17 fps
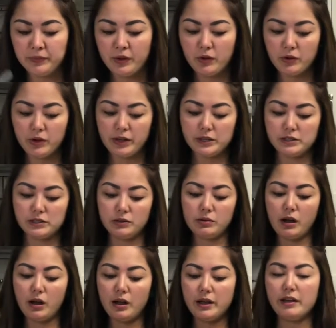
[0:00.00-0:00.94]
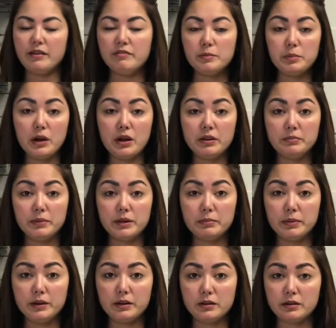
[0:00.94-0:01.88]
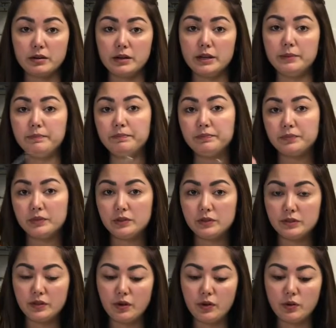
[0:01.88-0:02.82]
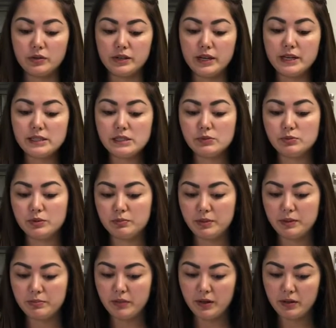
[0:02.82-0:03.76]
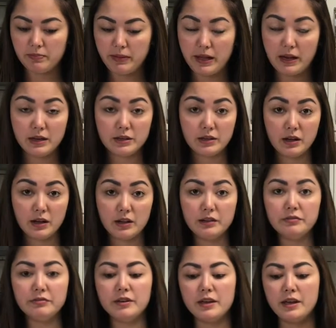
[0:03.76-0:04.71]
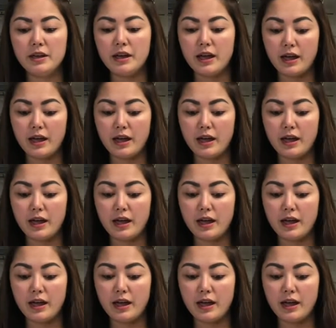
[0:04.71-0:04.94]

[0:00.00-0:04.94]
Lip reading: Okay, so I have applied my buttercream. So next would be my palette knife.